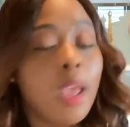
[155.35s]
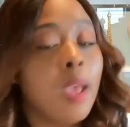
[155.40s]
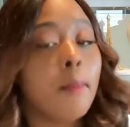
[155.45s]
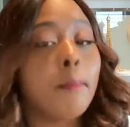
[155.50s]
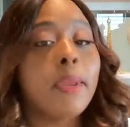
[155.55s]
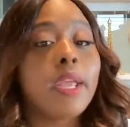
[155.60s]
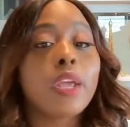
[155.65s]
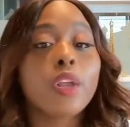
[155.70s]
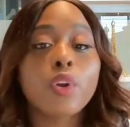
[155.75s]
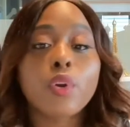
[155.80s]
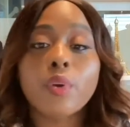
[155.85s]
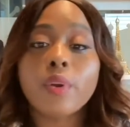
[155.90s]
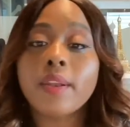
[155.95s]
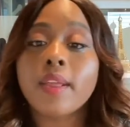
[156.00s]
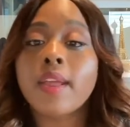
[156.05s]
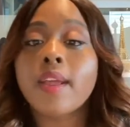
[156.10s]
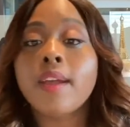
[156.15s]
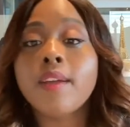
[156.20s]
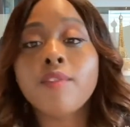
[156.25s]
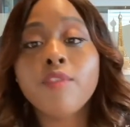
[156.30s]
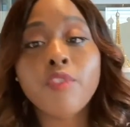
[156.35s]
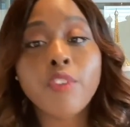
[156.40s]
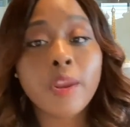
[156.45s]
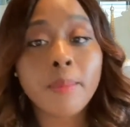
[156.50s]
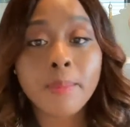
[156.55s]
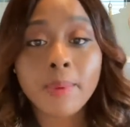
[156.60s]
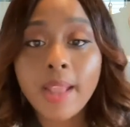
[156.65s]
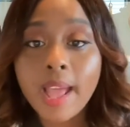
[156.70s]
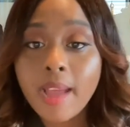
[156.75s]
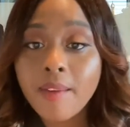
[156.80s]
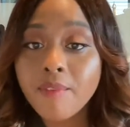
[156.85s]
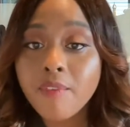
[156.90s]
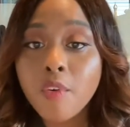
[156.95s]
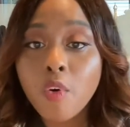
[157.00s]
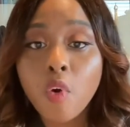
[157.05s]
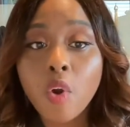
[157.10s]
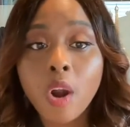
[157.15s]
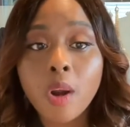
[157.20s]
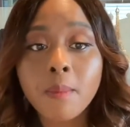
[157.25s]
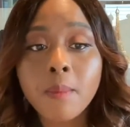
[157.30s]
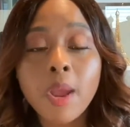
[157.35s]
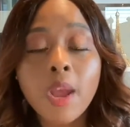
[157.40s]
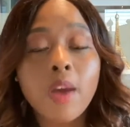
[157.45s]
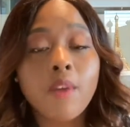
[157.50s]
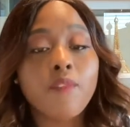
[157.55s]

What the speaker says: being on every platform,